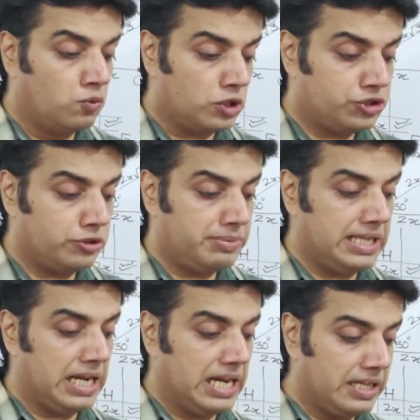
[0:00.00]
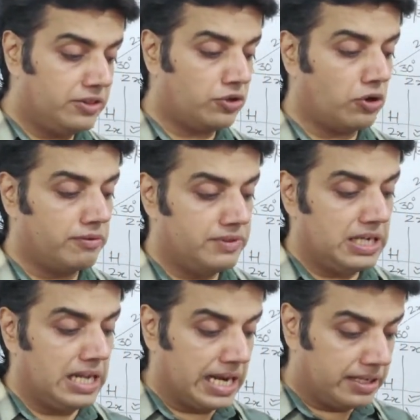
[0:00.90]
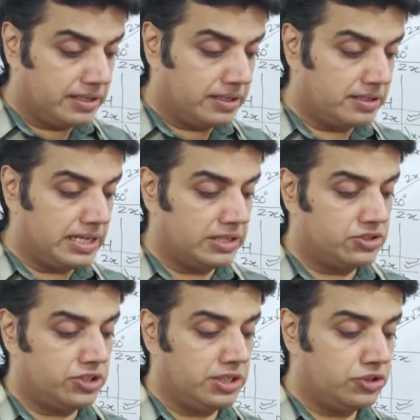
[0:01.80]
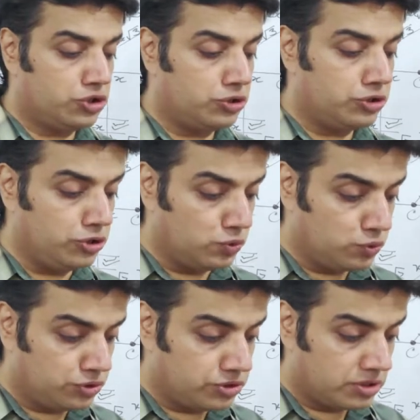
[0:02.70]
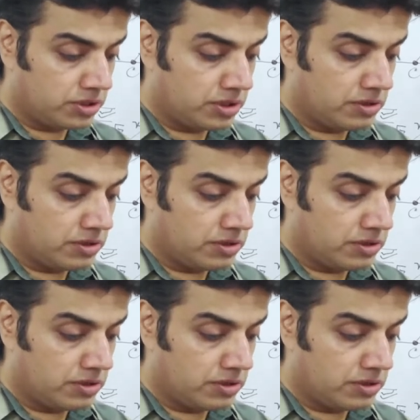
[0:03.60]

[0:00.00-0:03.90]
What should be the length of the ladder that she should use,